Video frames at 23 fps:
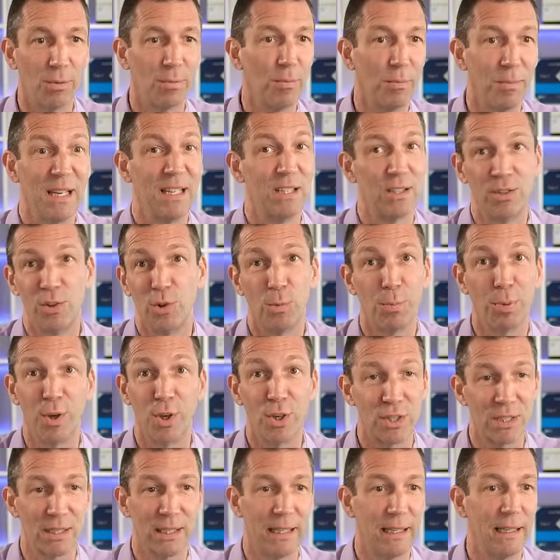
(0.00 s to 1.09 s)
me to do
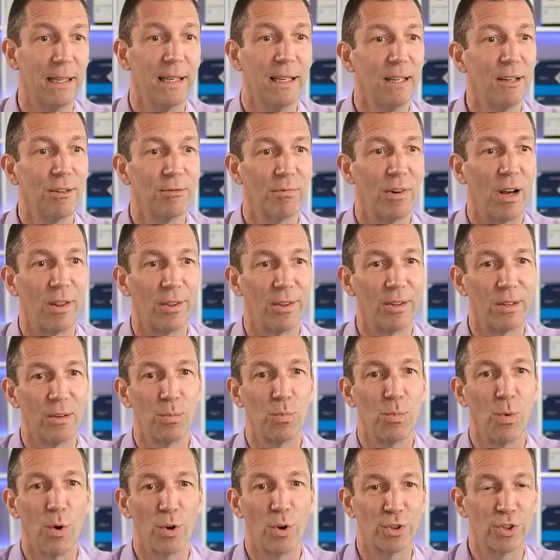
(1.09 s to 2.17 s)
personally rather than
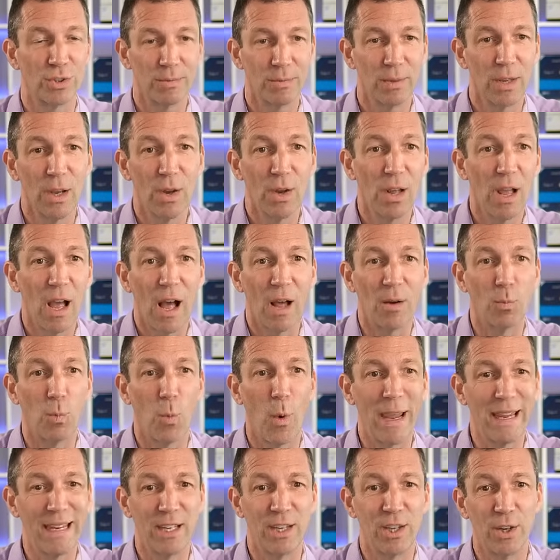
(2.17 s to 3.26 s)
watch and
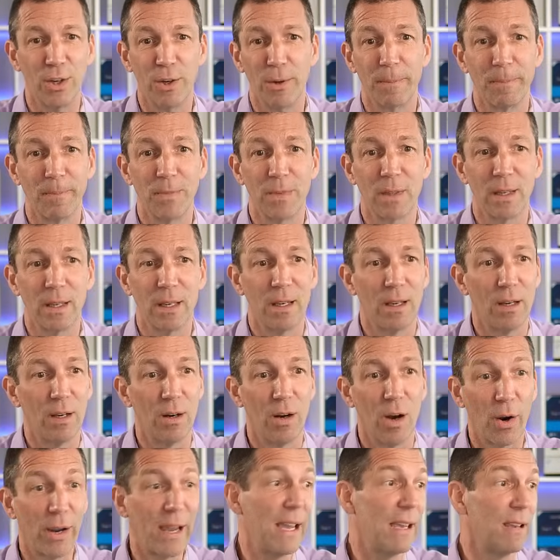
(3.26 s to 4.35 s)
wait here.
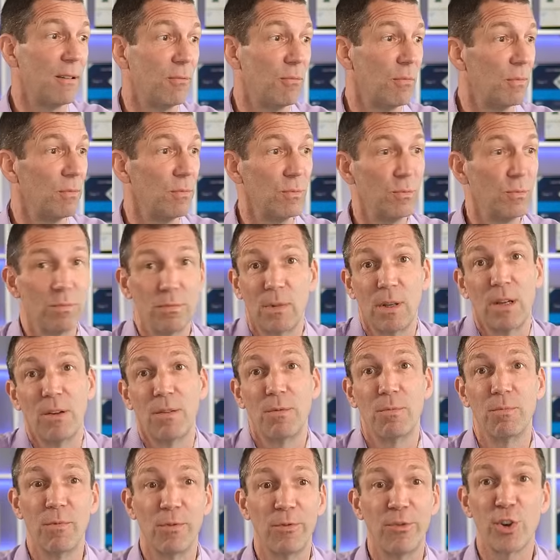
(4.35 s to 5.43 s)
Okay, first